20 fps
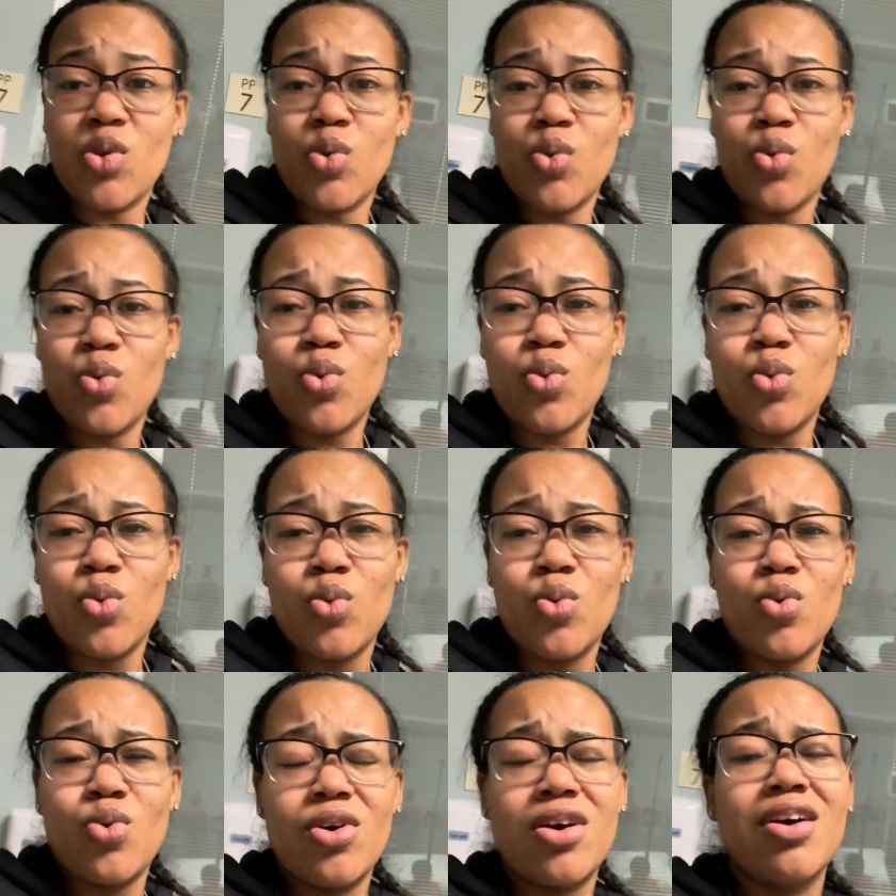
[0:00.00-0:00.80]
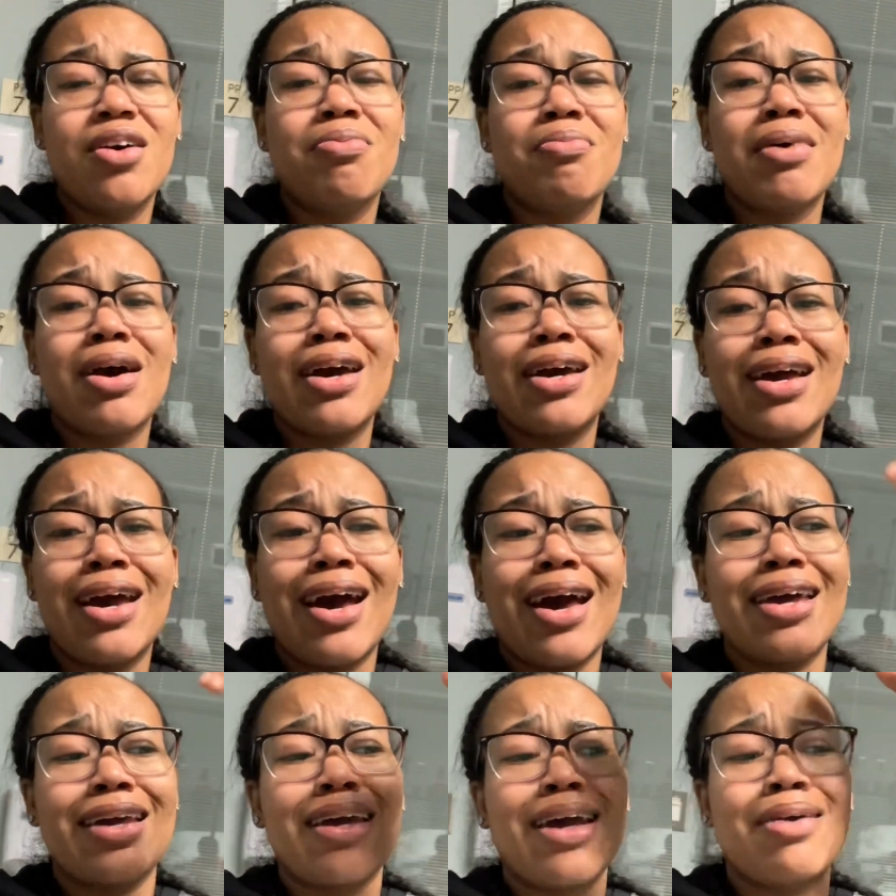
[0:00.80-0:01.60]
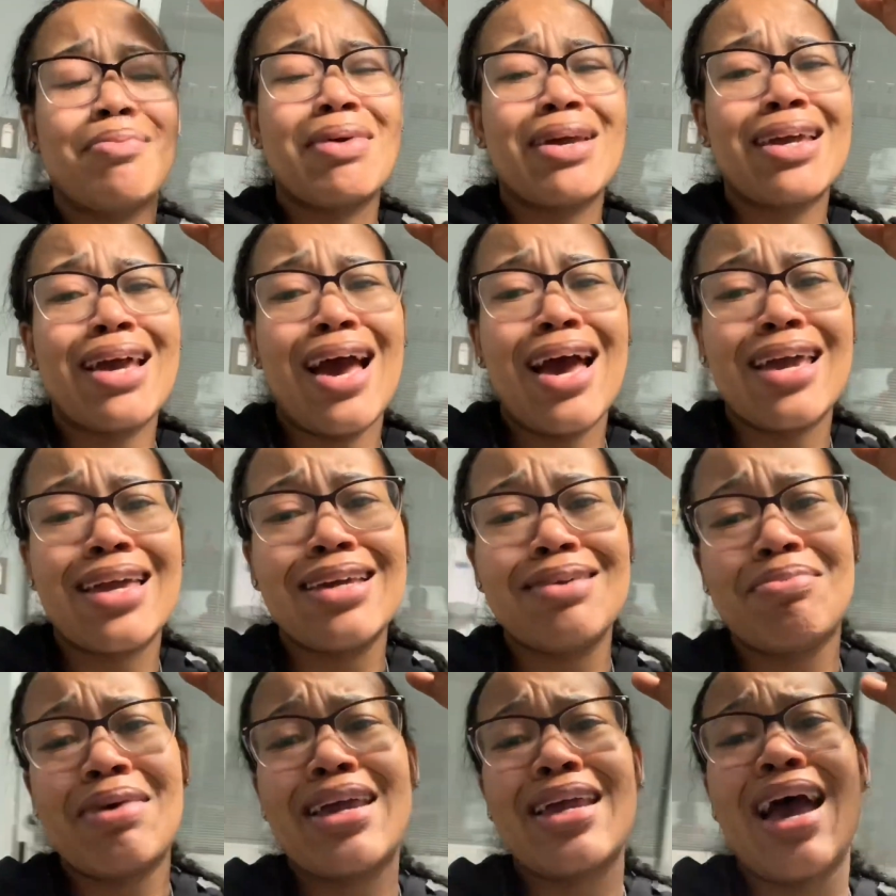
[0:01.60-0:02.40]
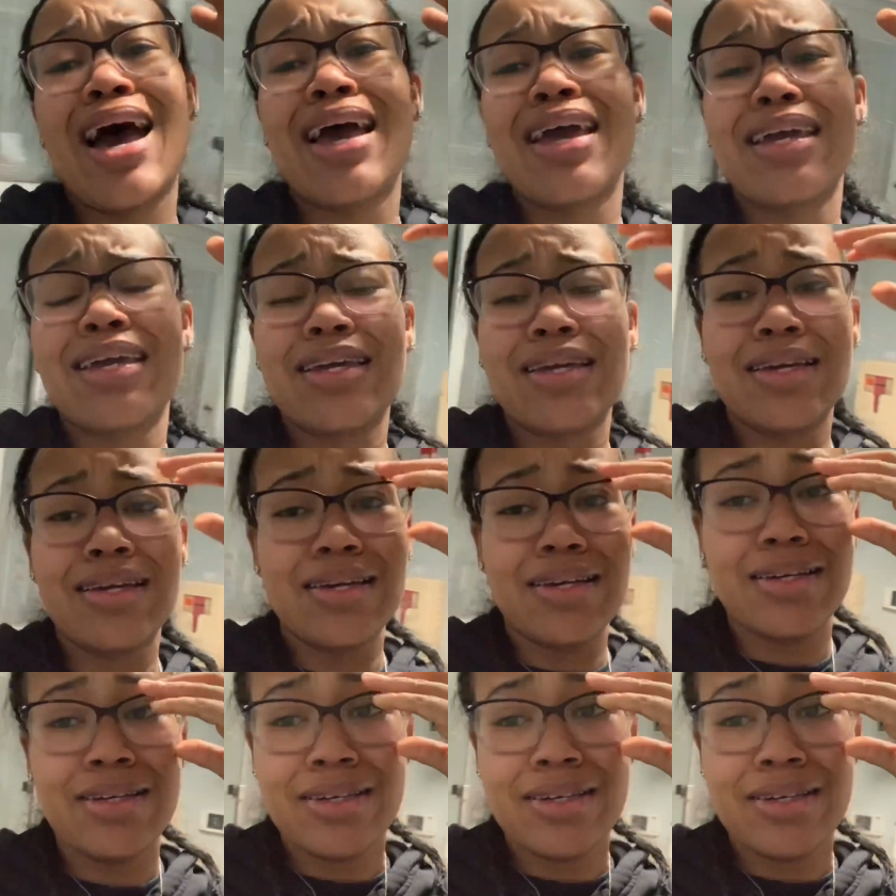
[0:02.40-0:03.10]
Ooh, my eye, my eye, my eye.